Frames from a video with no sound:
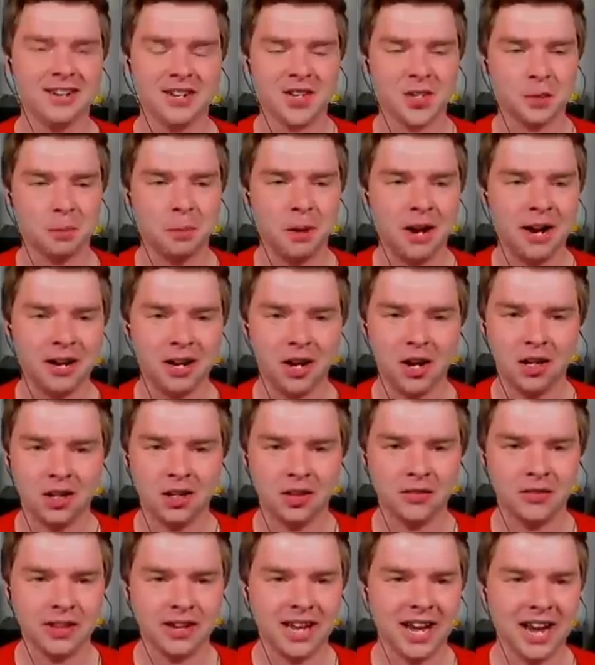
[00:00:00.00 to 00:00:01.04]
despite all
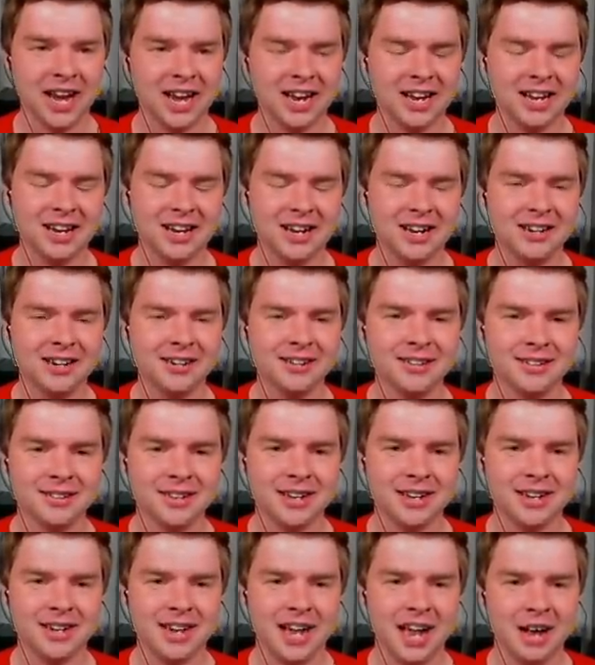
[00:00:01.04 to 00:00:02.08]
of the chaos,
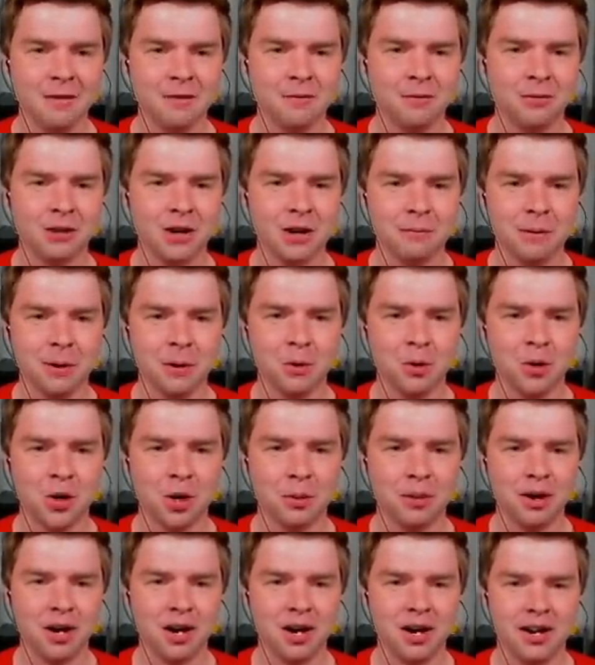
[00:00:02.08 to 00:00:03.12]
and every
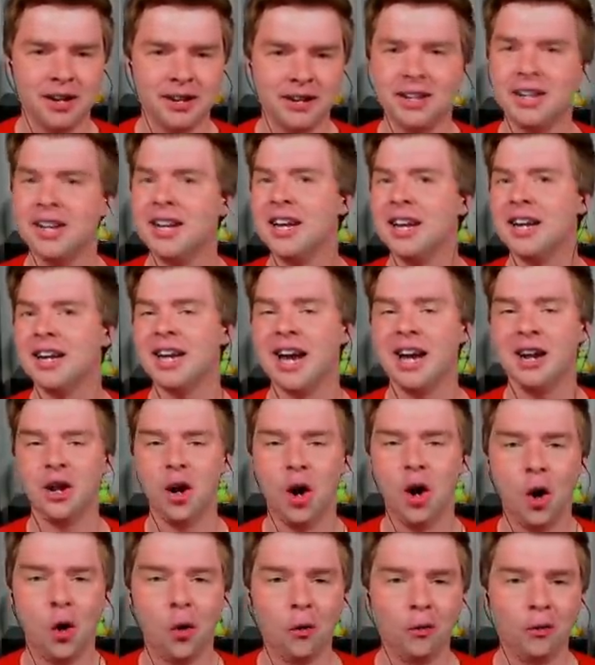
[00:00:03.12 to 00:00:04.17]
Pokemon can
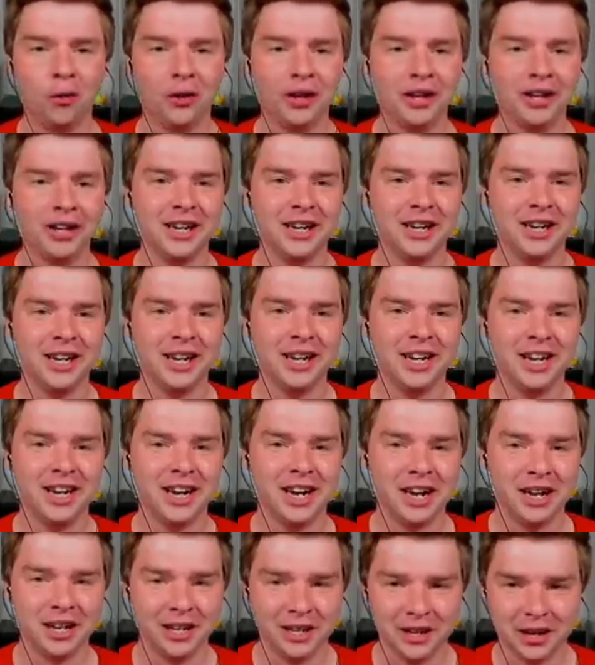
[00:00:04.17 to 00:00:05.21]
only
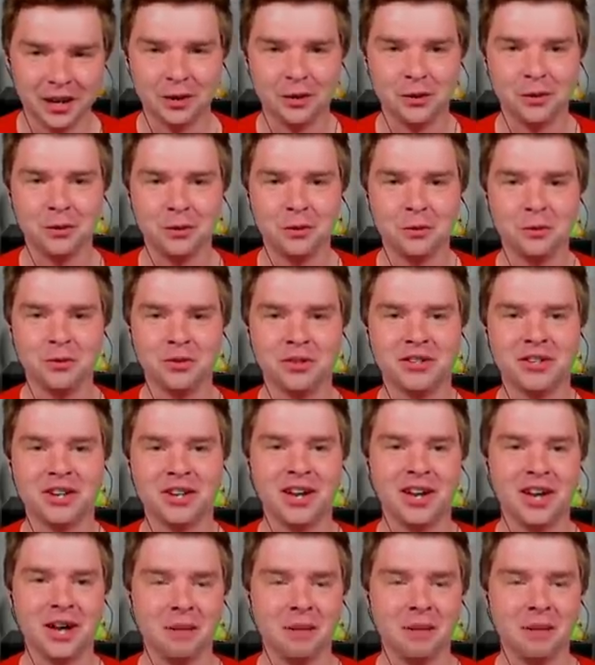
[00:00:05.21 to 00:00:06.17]
use